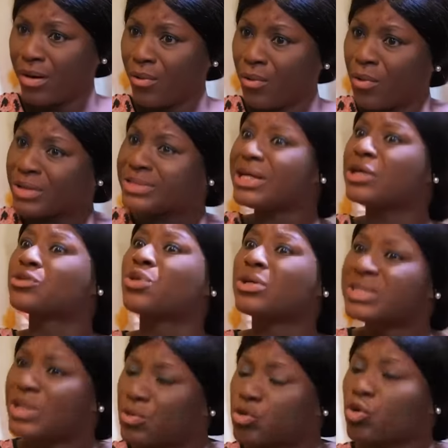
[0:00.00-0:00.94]
What else
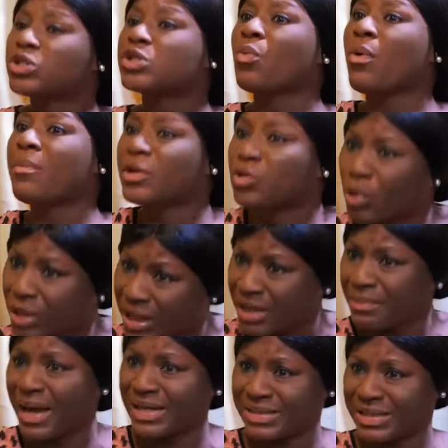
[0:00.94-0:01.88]
does he want me to kill
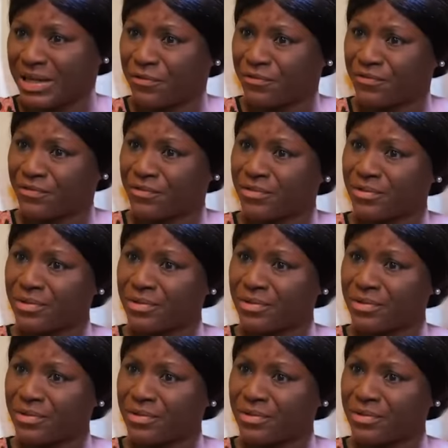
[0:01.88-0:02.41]
myself?